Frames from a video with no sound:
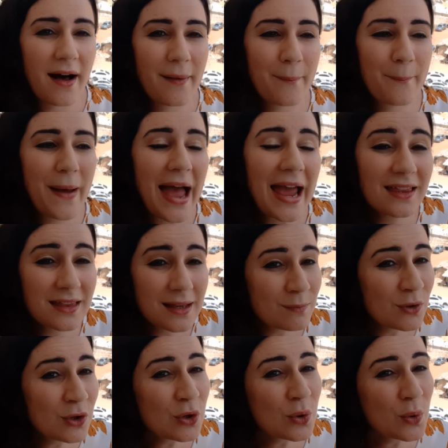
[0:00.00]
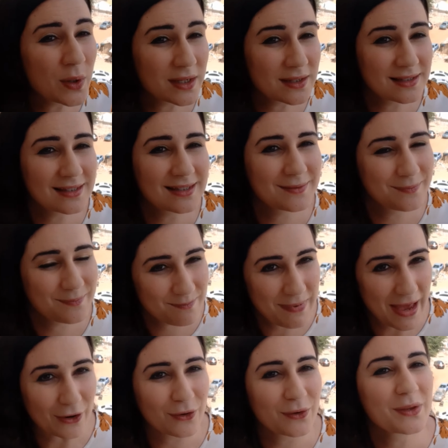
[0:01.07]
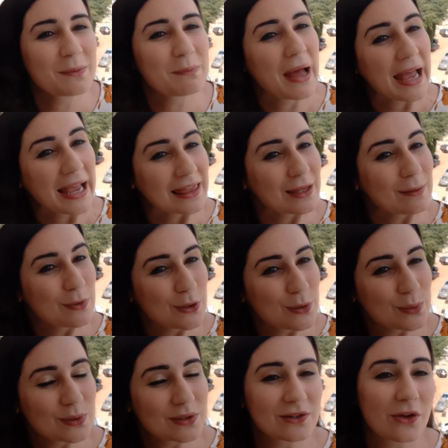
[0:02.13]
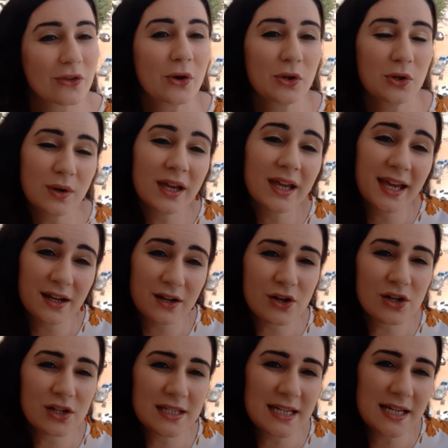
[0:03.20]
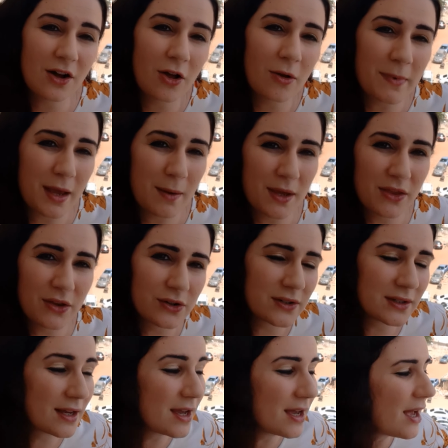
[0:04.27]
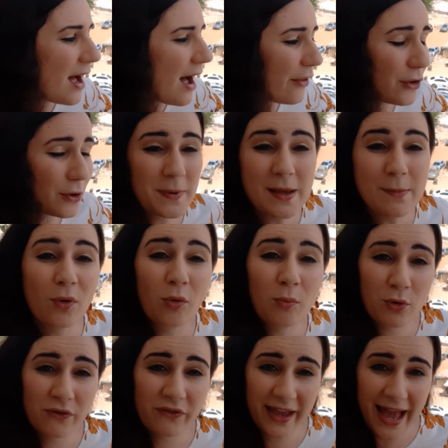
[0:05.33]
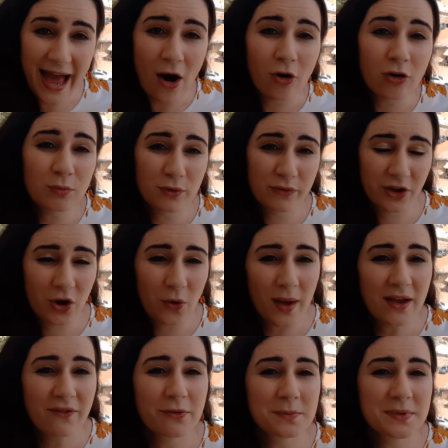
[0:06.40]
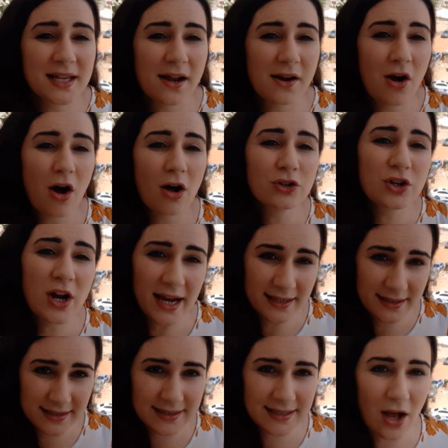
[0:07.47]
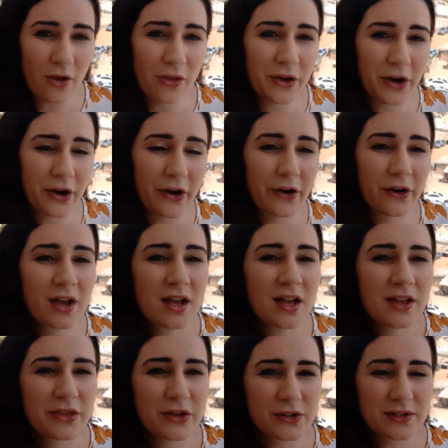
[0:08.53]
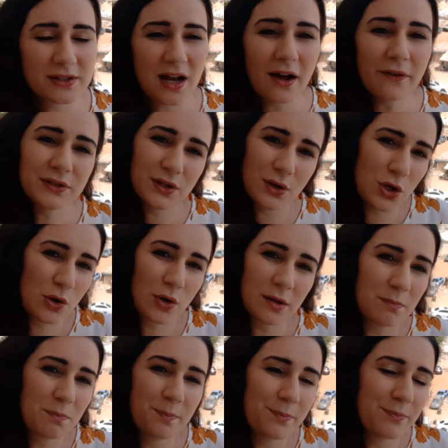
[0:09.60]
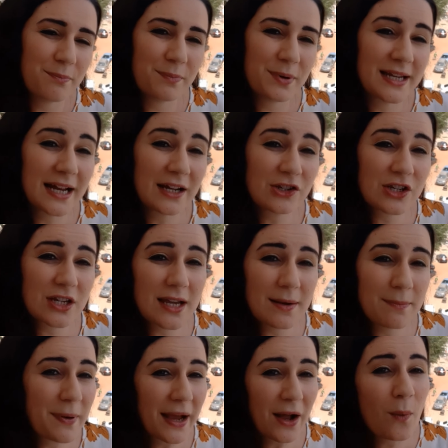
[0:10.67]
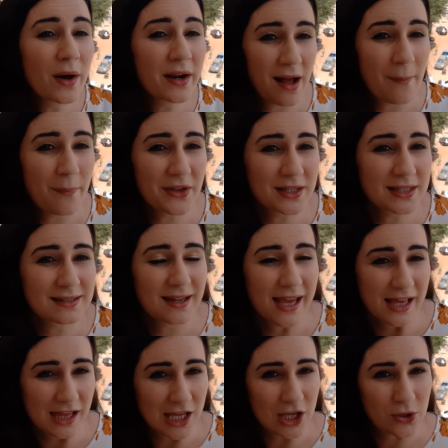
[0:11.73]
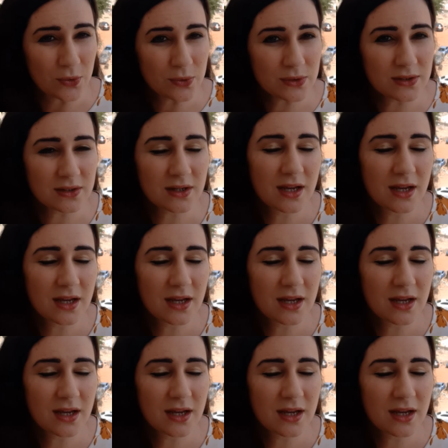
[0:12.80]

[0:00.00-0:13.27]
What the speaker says: Buying them new is better than buying them used, although you can get a good deal. Maybe there's other people moving away from Senegal, trying to sell their stuff, so you could potentially pick one up that's slightly used.